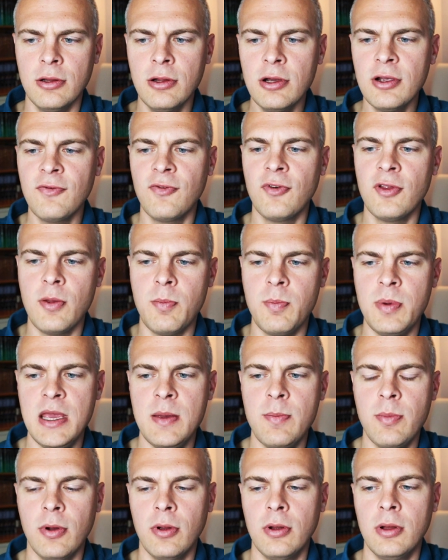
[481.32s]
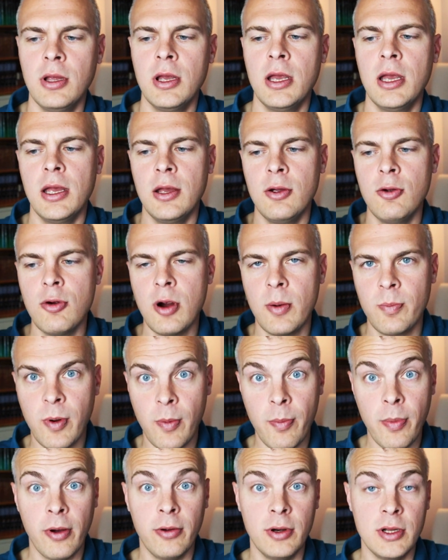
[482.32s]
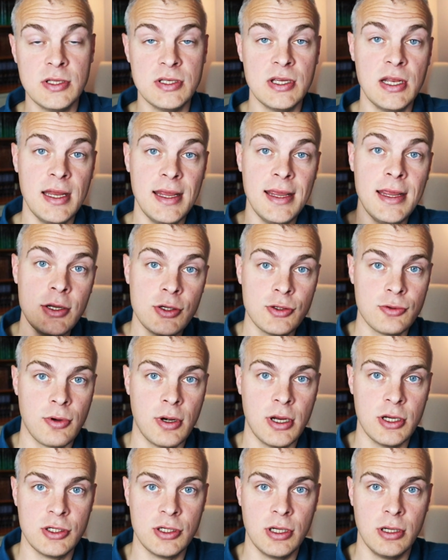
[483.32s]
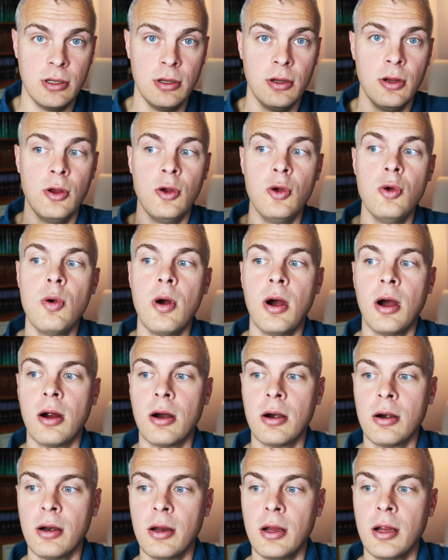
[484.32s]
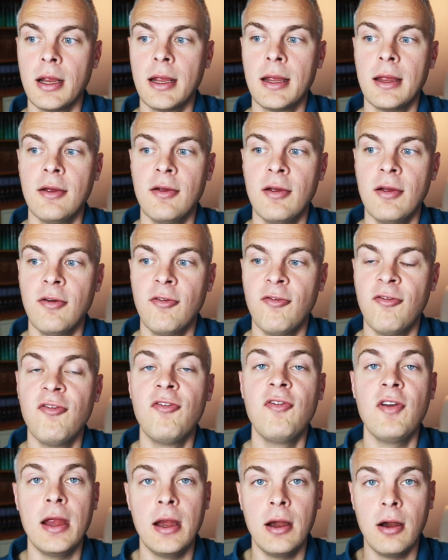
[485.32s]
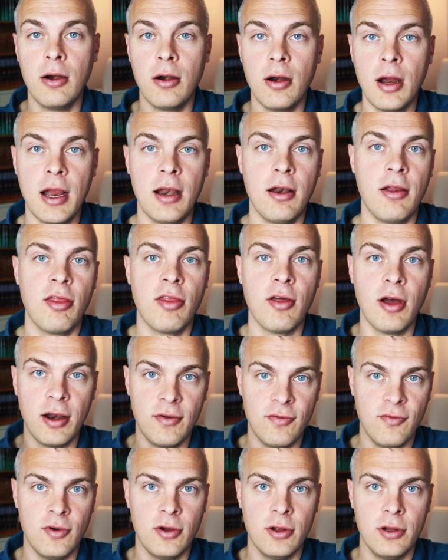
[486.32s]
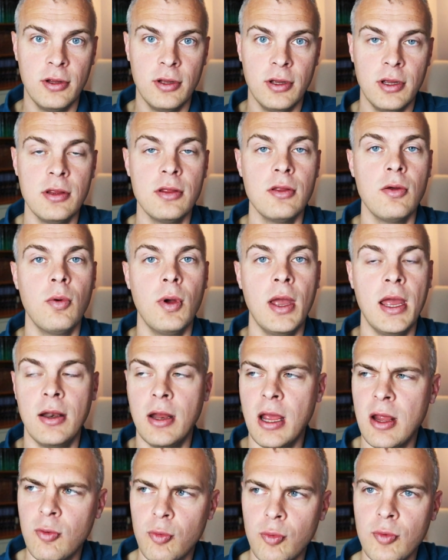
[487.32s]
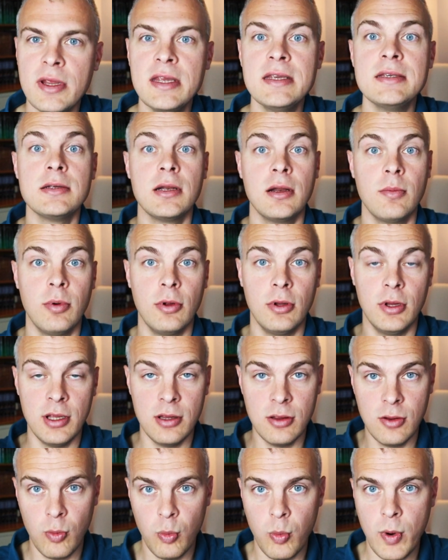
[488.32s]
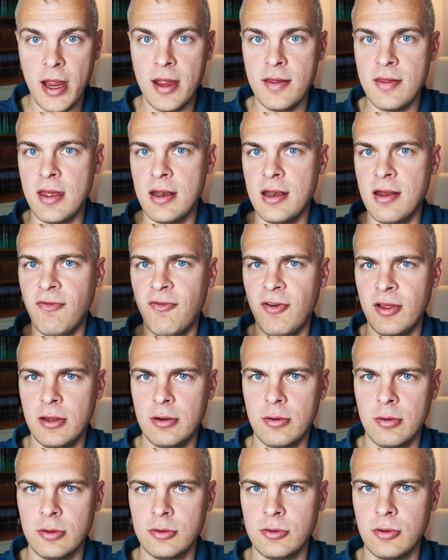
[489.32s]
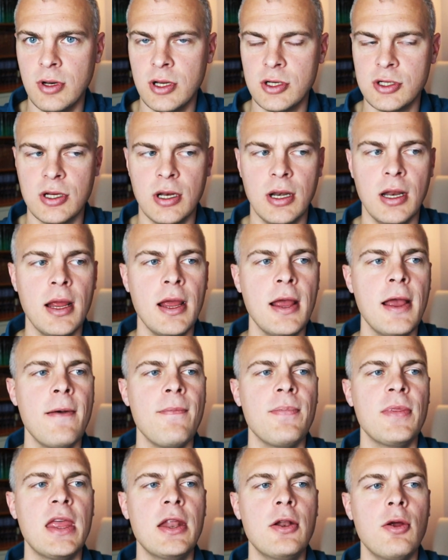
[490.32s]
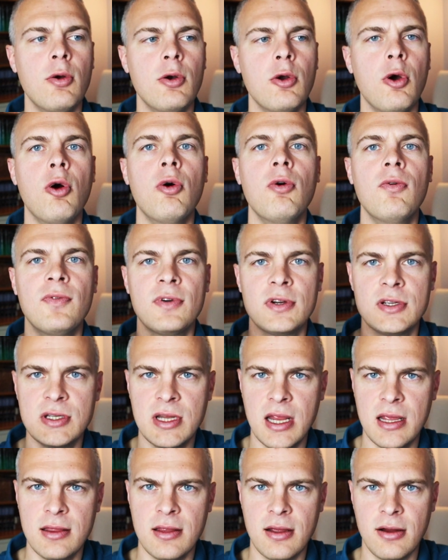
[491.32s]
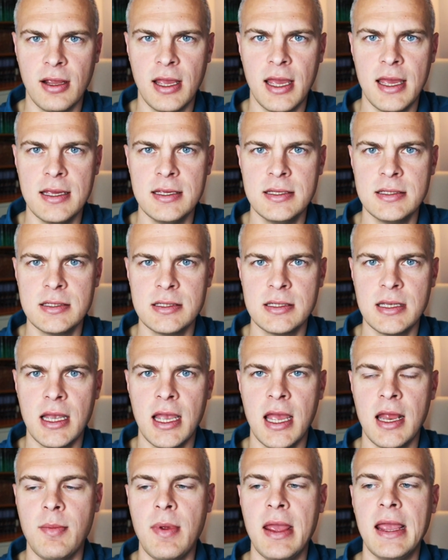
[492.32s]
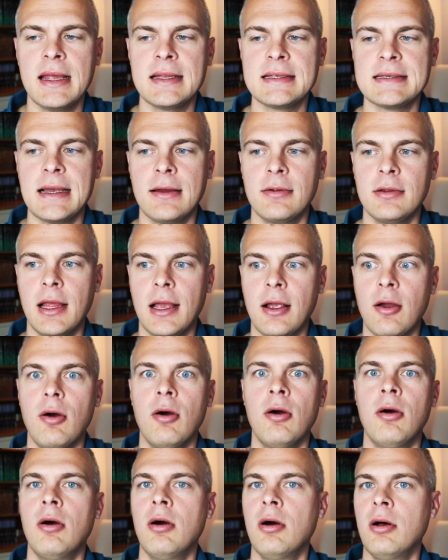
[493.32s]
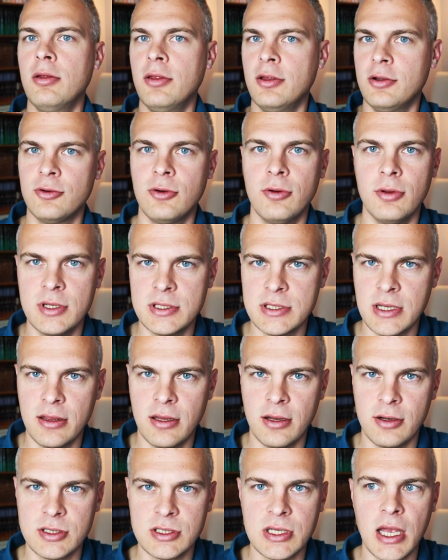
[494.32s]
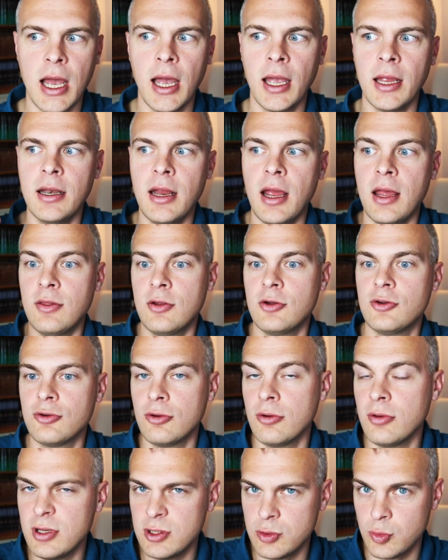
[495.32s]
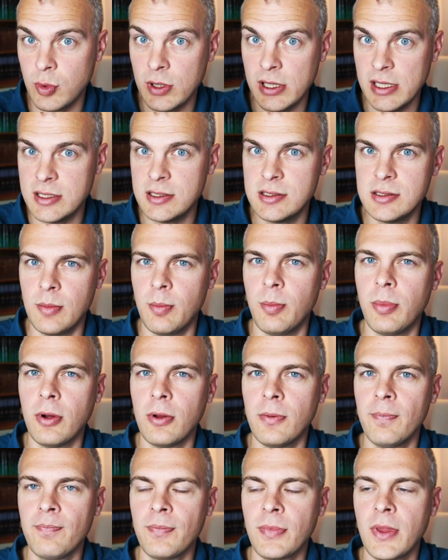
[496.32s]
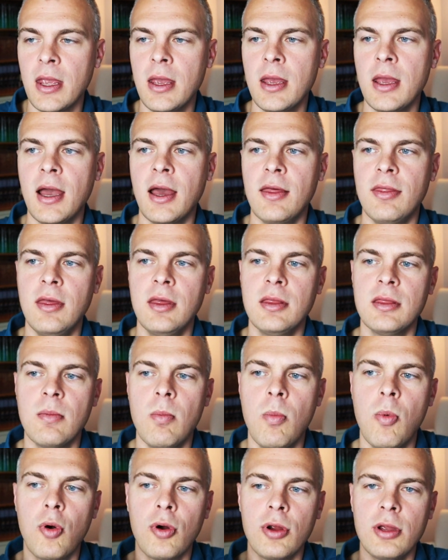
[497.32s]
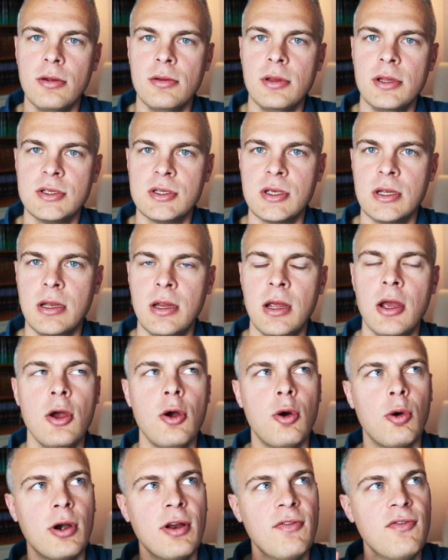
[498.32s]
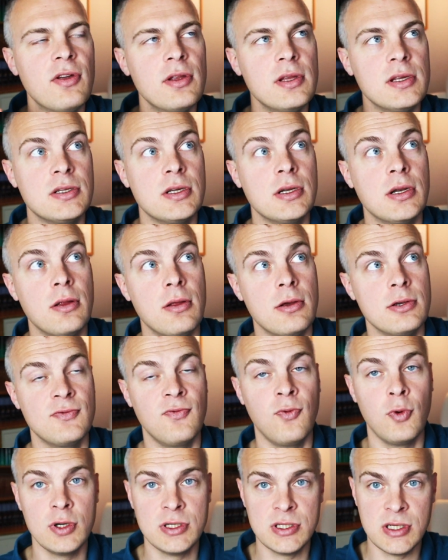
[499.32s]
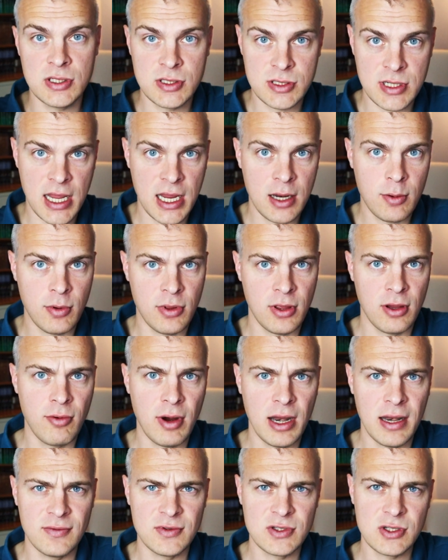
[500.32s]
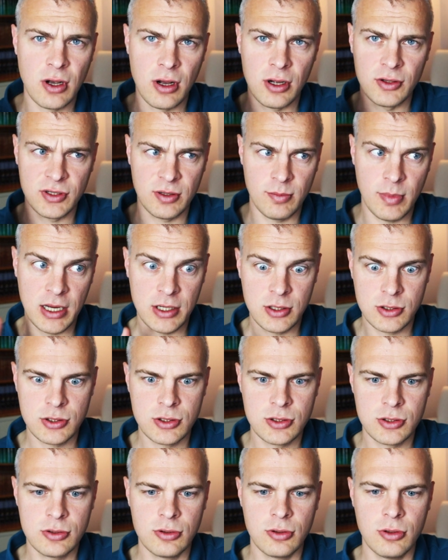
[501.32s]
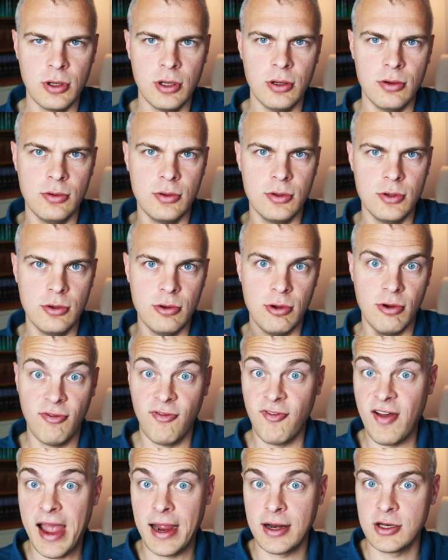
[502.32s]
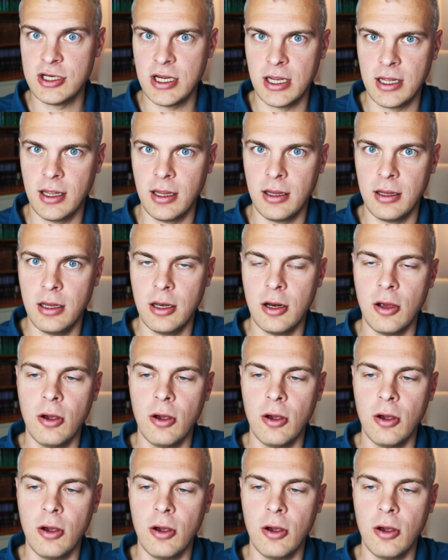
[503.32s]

look for the people who are proponents in each tradition who are fair and thoughtful and reasonable in the way they defend their own tradition. They don't overstate their case and make it sound like all the truth is on their side and the truth is really simple. I think the more you listen, or if you listen to those voices, take it with a grain of salt and make sure you do your fact checking,